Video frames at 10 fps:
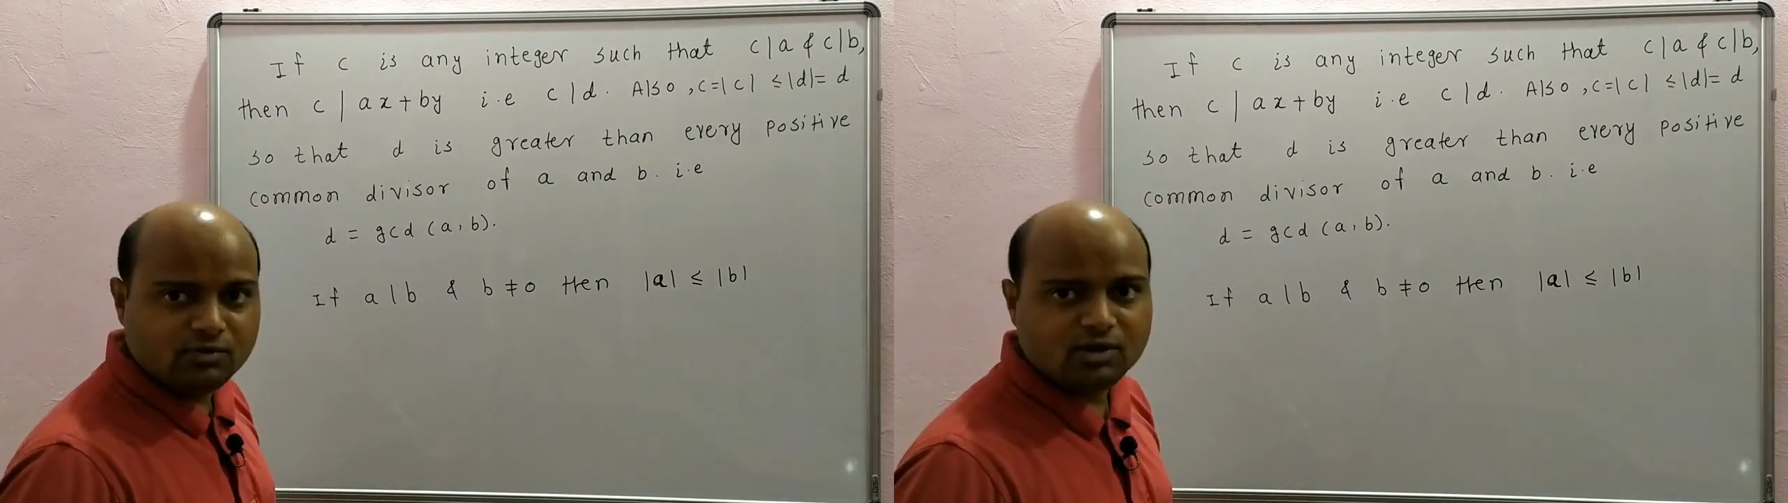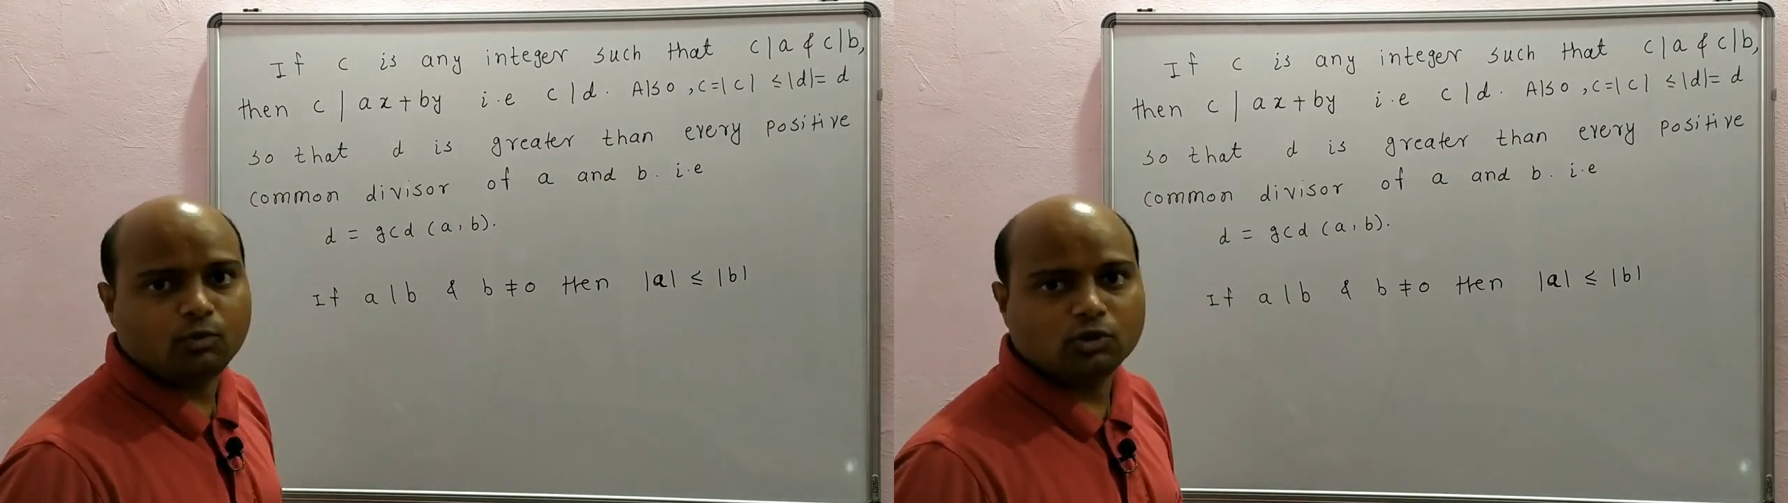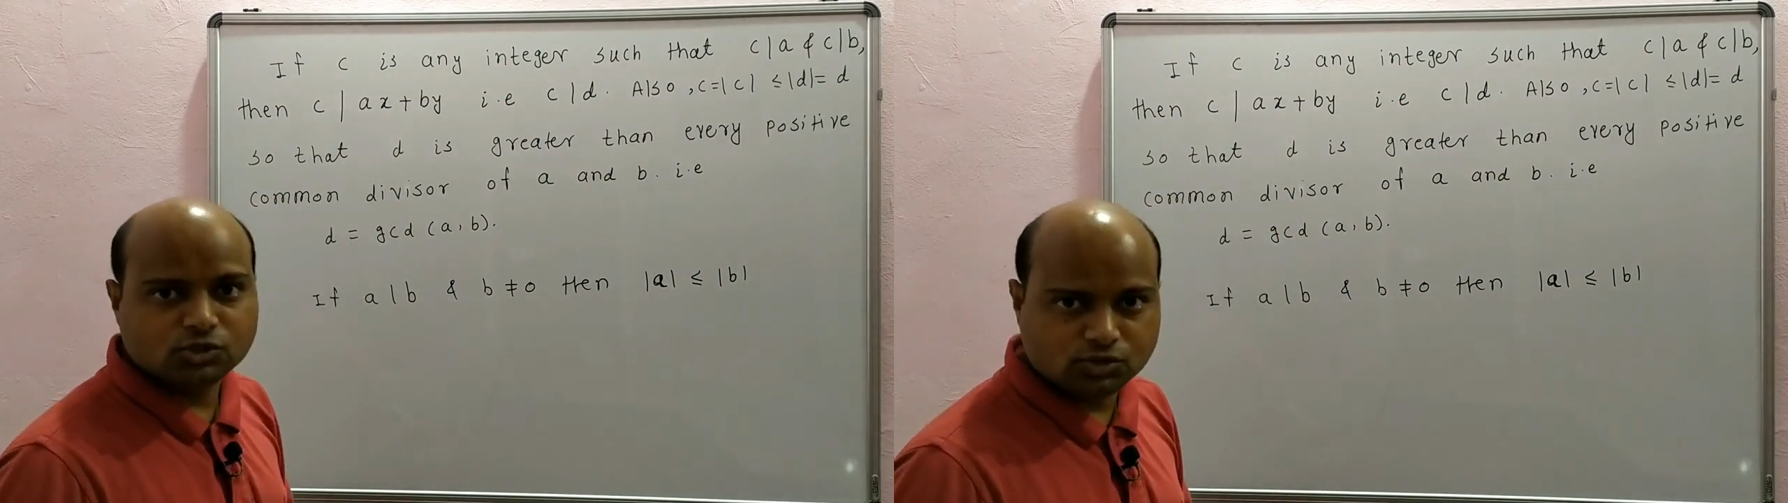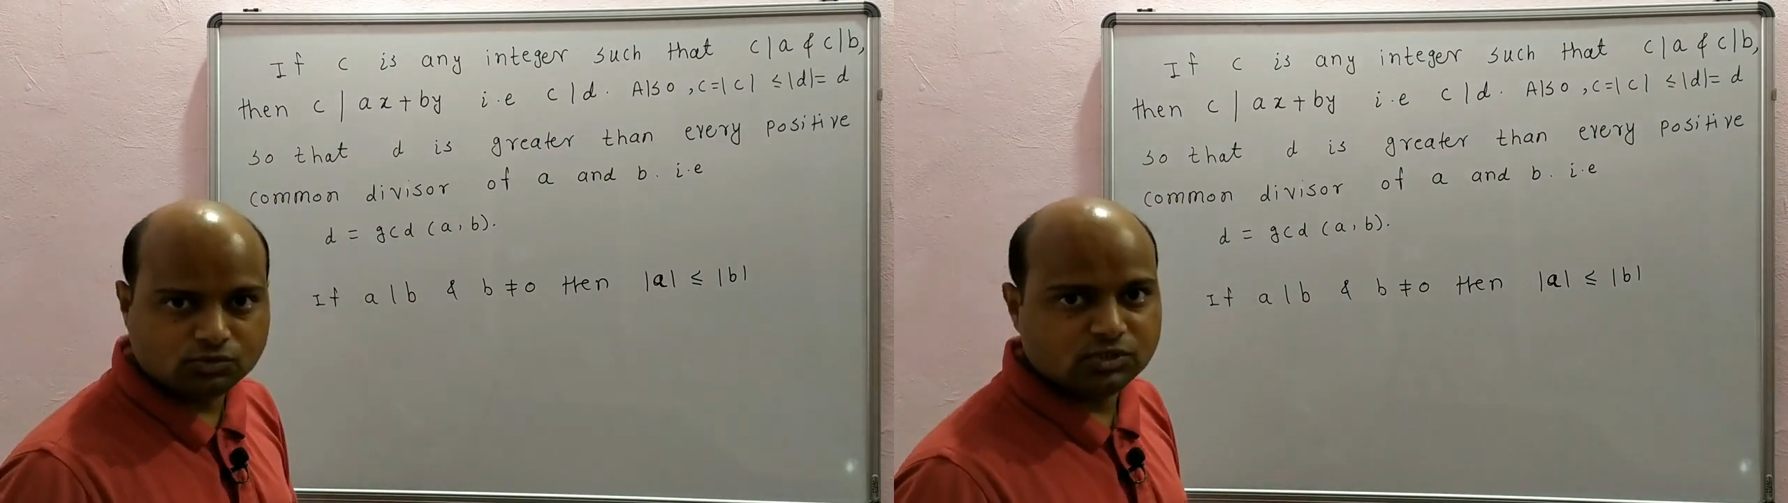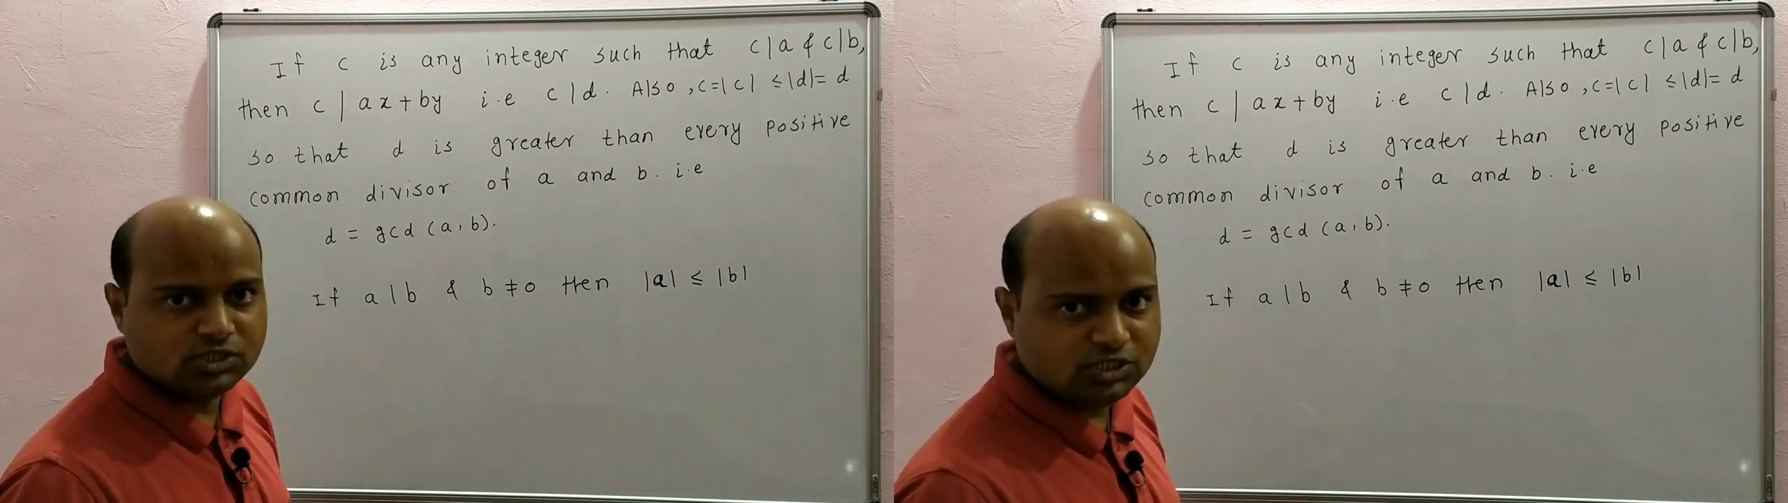every
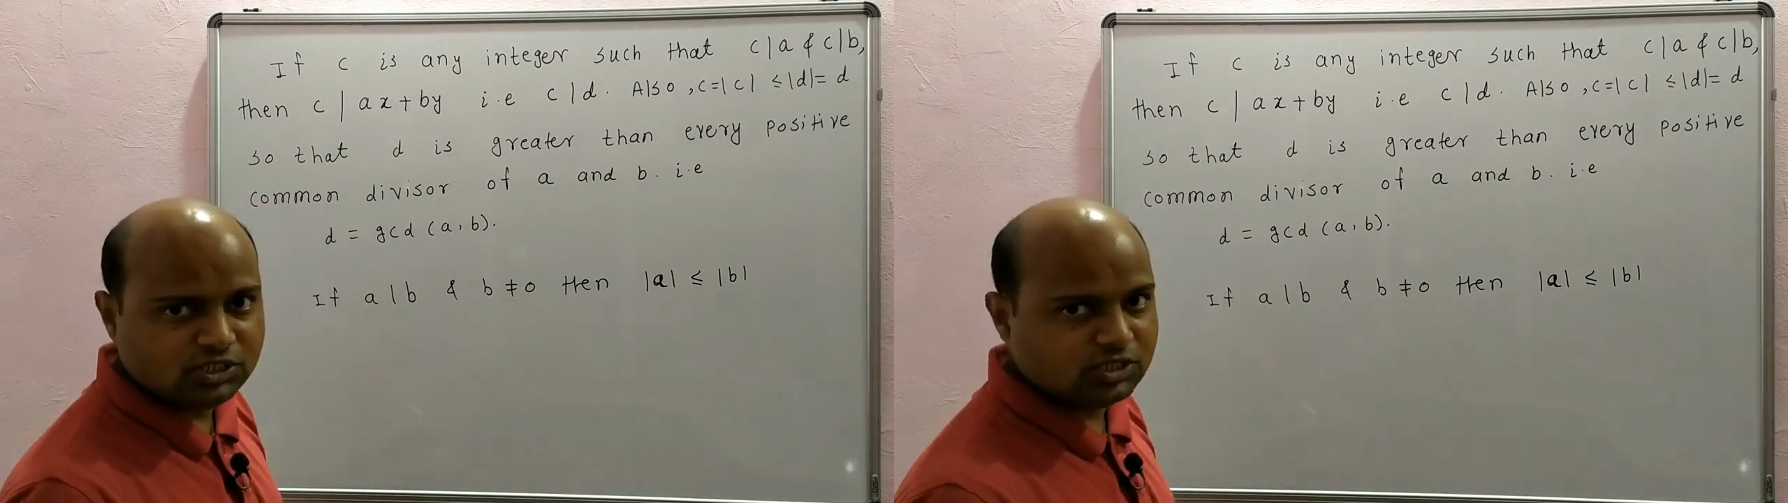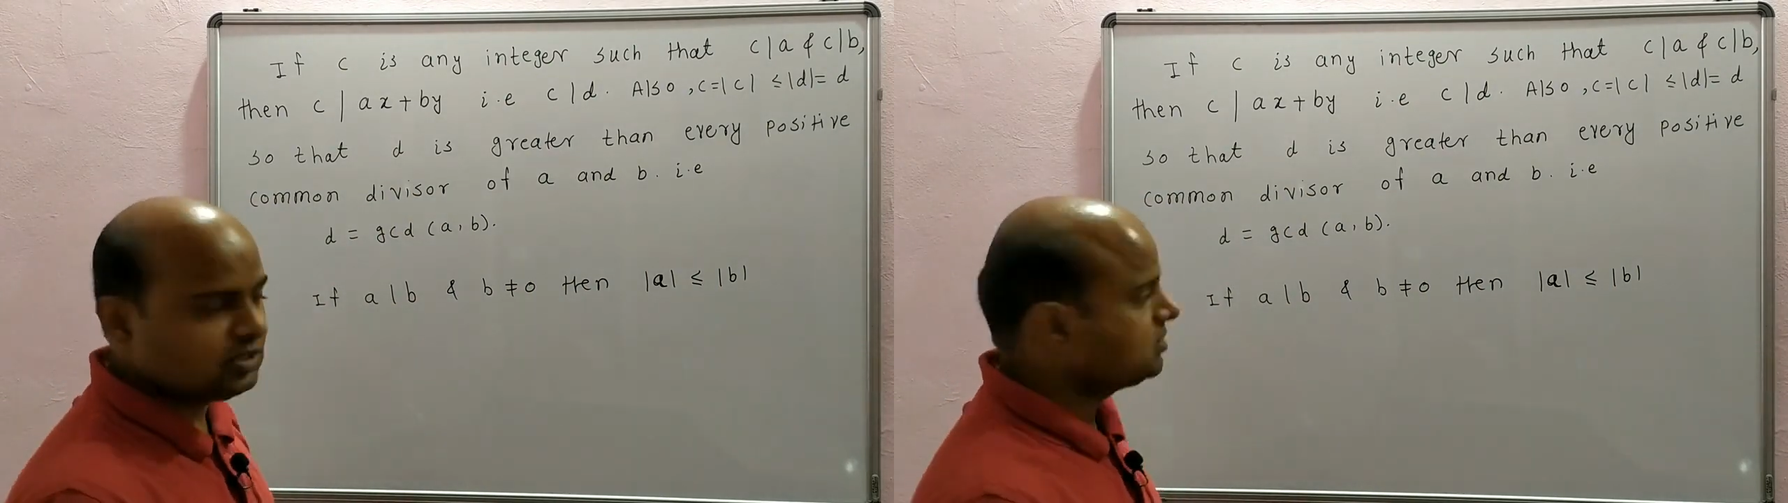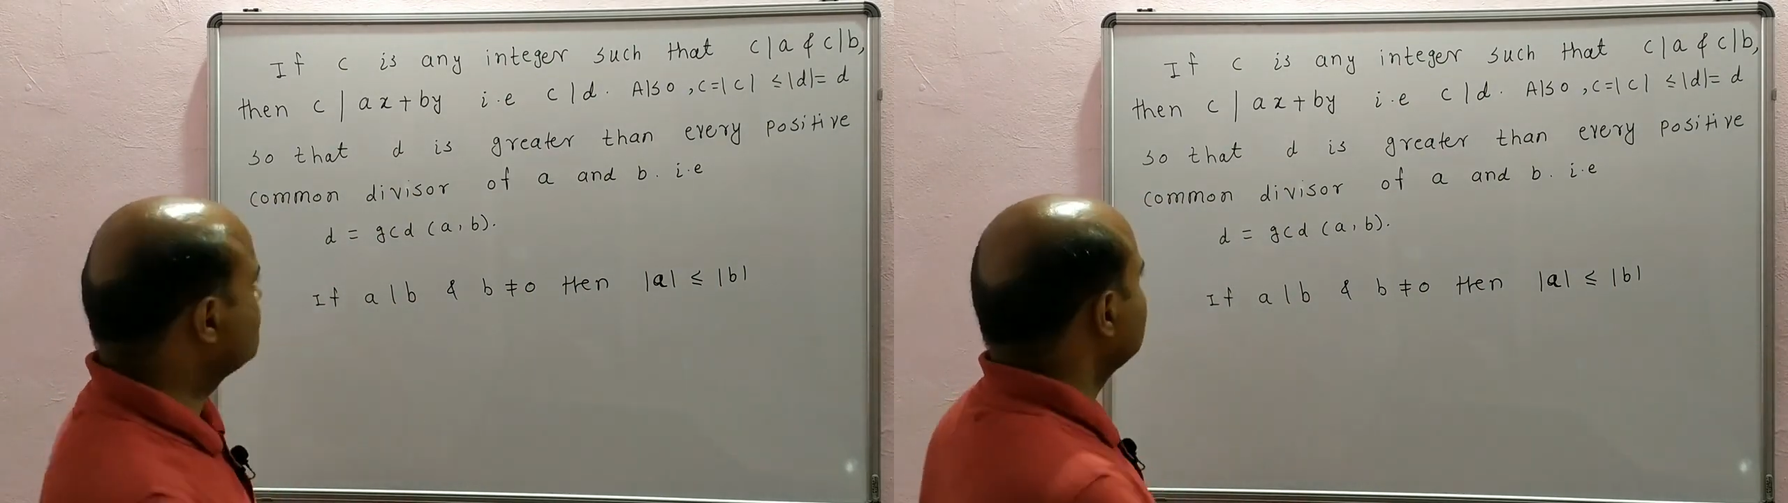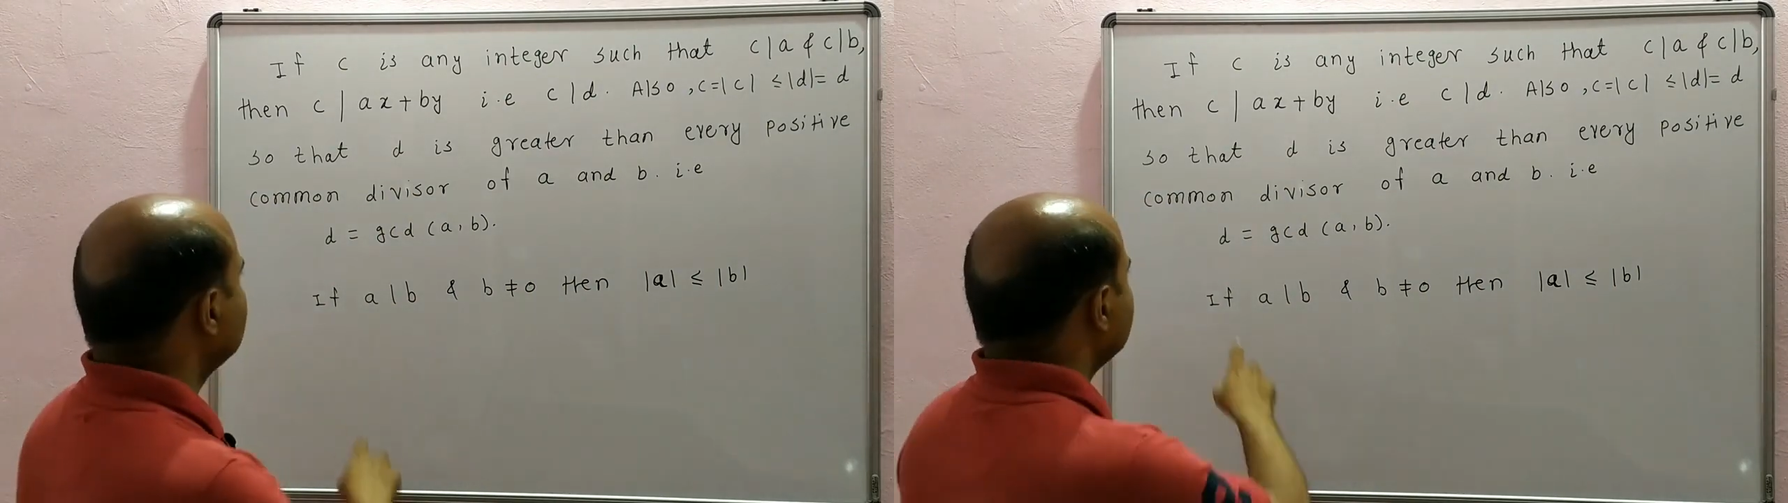positive integer